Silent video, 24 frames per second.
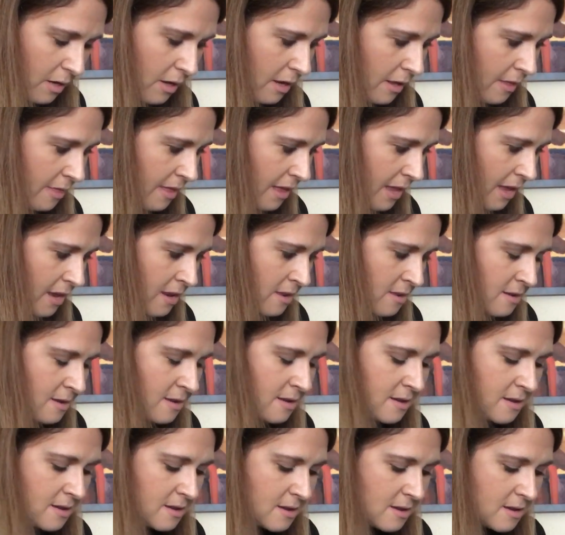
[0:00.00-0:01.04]
And then
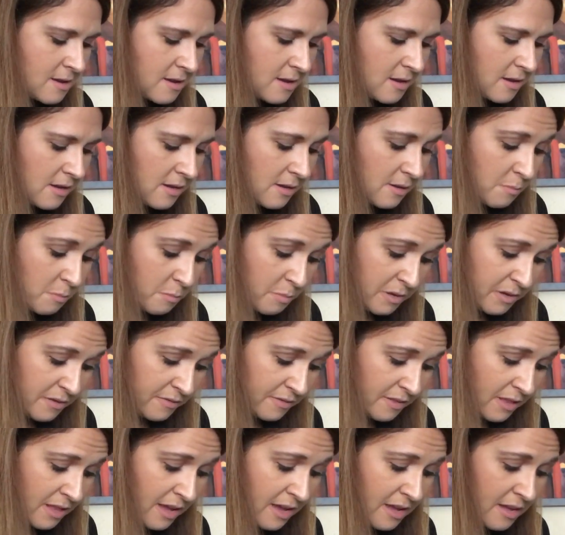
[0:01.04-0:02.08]
B
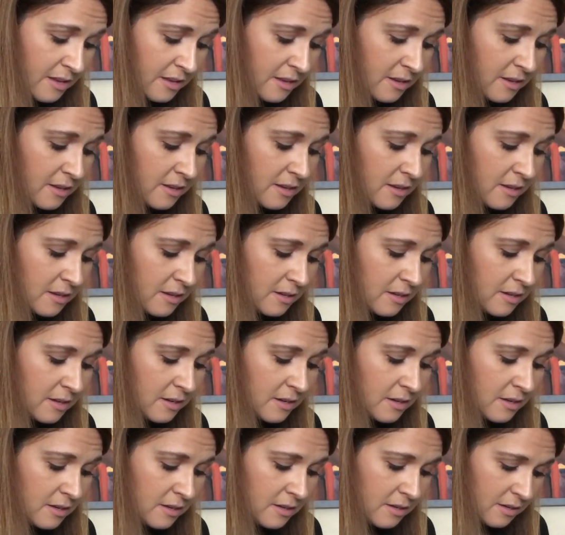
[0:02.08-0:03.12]
flat,
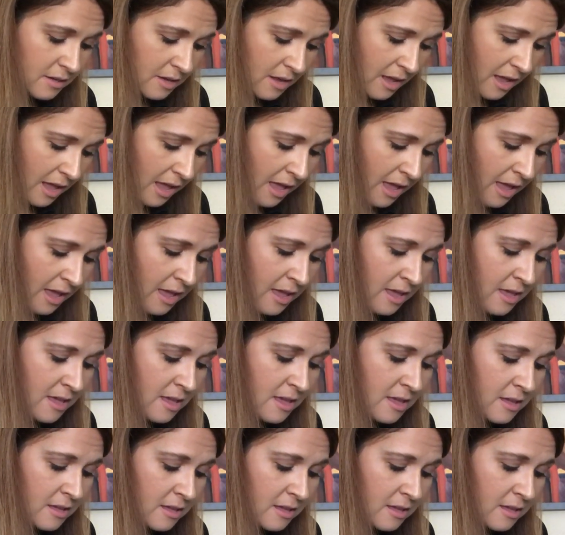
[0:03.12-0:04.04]
A,